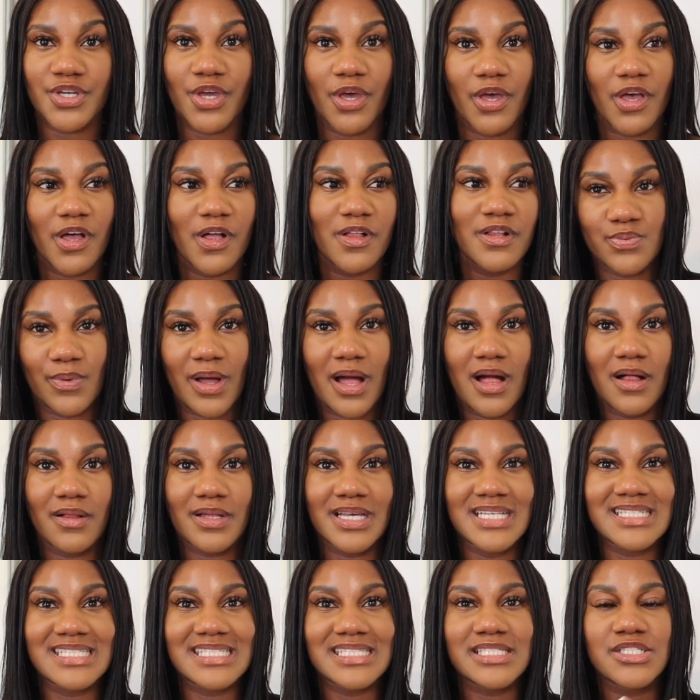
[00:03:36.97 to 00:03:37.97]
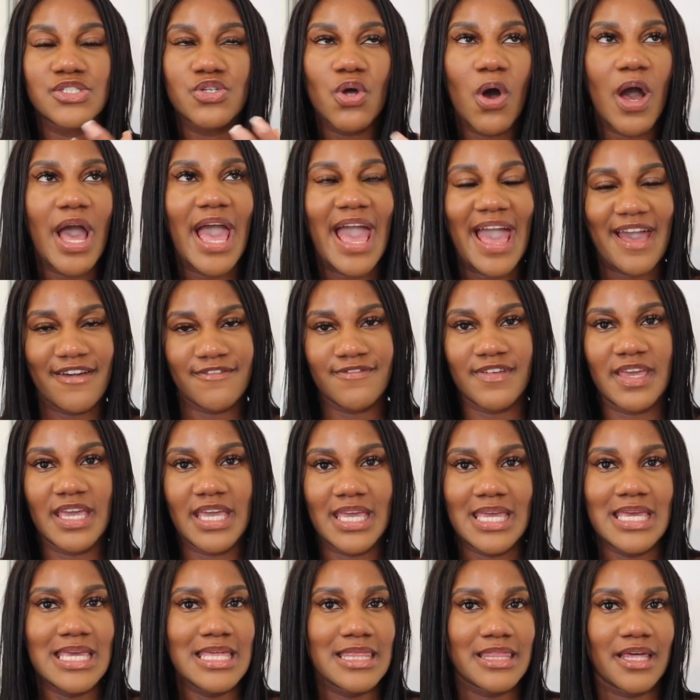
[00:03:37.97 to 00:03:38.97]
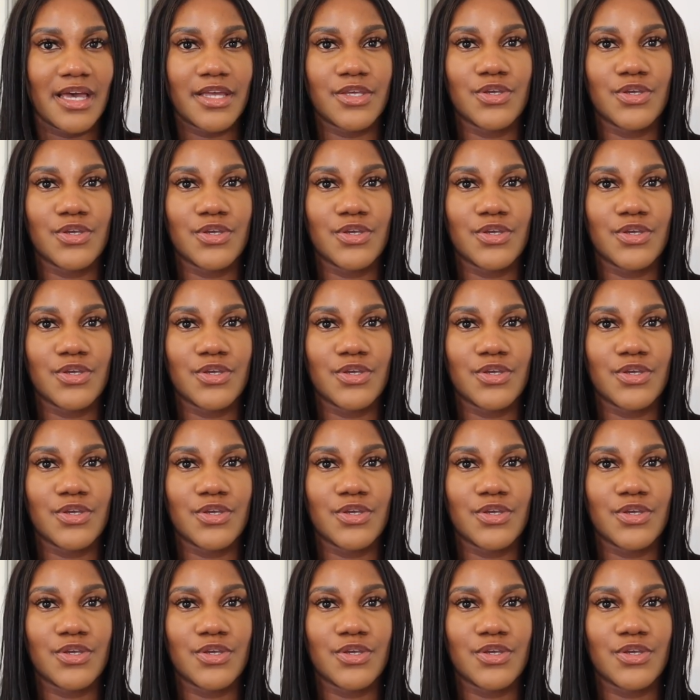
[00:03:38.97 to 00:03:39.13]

Curl as well, because it's not heavy either.